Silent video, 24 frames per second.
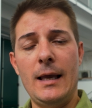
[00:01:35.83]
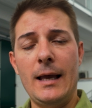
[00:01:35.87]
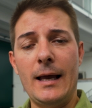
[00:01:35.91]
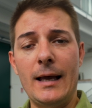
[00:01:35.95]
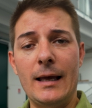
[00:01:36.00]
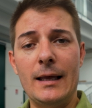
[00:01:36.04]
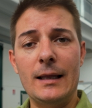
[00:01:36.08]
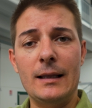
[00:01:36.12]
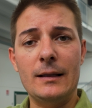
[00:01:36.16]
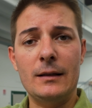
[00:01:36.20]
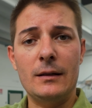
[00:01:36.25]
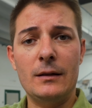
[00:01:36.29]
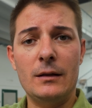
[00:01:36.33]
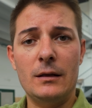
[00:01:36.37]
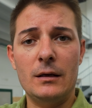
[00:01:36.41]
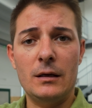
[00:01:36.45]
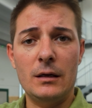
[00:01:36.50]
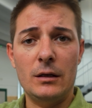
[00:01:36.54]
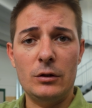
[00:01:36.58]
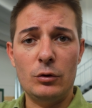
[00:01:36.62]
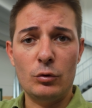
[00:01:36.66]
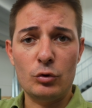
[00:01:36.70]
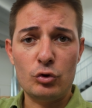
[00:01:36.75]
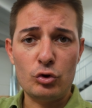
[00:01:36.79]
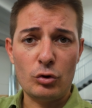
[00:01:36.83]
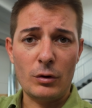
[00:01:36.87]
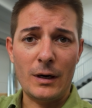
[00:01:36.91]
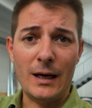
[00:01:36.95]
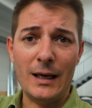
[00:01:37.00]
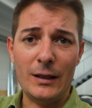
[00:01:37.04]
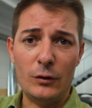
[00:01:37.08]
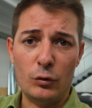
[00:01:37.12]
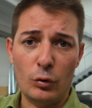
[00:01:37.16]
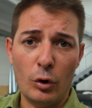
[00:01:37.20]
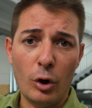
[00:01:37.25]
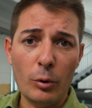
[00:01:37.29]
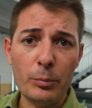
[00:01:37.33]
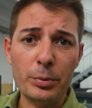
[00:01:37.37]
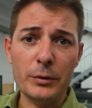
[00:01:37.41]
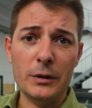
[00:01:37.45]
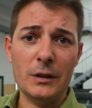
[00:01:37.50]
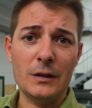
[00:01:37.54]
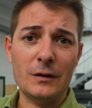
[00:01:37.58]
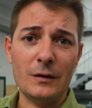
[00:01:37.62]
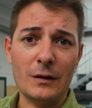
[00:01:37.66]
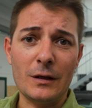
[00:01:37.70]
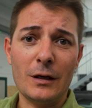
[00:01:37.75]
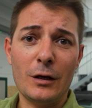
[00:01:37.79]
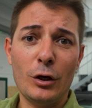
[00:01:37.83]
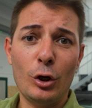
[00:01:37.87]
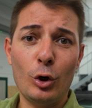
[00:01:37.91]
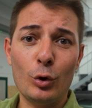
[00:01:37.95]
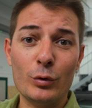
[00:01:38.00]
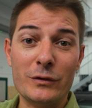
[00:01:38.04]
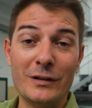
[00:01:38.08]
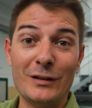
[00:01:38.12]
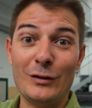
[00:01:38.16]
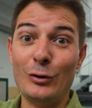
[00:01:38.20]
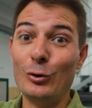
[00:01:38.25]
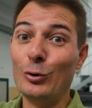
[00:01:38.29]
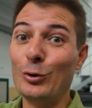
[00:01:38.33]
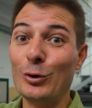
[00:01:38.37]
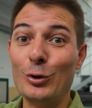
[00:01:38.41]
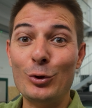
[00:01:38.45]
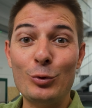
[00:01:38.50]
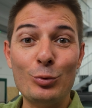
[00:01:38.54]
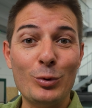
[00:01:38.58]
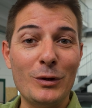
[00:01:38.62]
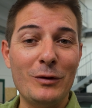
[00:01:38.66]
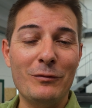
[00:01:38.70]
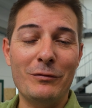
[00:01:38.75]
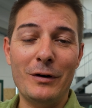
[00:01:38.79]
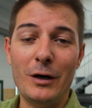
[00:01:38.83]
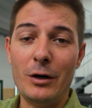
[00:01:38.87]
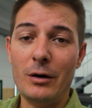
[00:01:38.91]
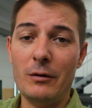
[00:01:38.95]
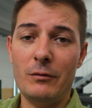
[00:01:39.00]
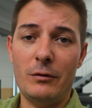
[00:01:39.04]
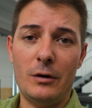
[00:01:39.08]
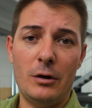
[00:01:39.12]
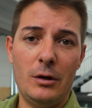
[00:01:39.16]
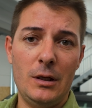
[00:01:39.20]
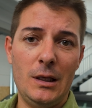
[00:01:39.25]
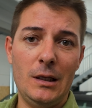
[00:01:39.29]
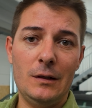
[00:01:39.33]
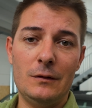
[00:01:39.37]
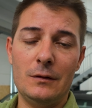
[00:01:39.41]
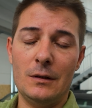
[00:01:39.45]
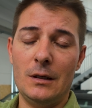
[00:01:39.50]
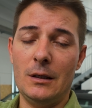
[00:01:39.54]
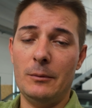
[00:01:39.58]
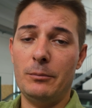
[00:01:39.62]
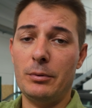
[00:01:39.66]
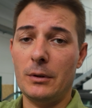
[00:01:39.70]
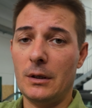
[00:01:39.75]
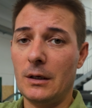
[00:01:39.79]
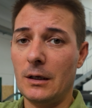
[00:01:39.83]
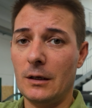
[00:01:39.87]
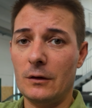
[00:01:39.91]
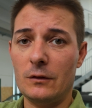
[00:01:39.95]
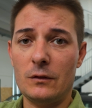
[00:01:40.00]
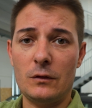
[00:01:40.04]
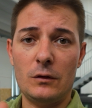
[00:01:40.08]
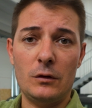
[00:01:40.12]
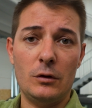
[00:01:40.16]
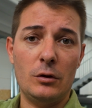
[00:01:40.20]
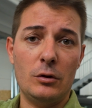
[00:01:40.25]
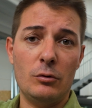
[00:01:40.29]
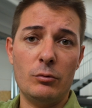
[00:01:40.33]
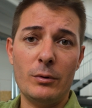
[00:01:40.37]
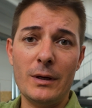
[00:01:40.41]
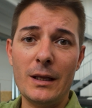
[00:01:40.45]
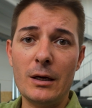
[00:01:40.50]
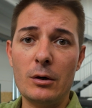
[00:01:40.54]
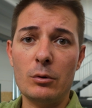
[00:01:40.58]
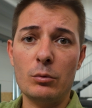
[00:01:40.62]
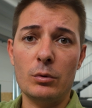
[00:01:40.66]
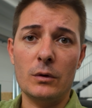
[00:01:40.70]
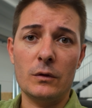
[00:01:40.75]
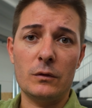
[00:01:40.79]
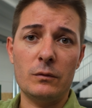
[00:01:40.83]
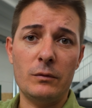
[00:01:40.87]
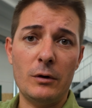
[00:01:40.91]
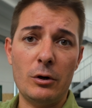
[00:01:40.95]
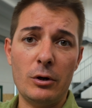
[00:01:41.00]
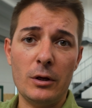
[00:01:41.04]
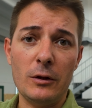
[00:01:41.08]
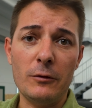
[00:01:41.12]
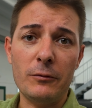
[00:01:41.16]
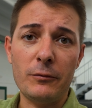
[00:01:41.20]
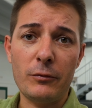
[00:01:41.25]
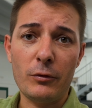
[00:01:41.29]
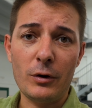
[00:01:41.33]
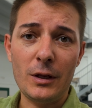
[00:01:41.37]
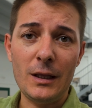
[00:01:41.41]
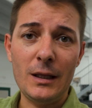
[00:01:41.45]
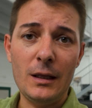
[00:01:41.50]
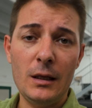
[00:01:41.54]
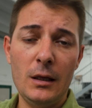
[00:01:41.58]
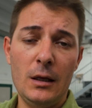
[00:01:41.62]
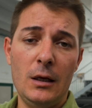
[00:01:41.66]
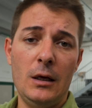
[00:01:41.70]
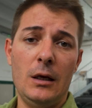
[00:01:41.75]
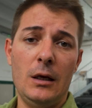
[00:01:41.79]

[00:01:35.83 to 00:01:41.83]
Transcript: and you try to open it and close it, you can do it very easily, because the rear was very free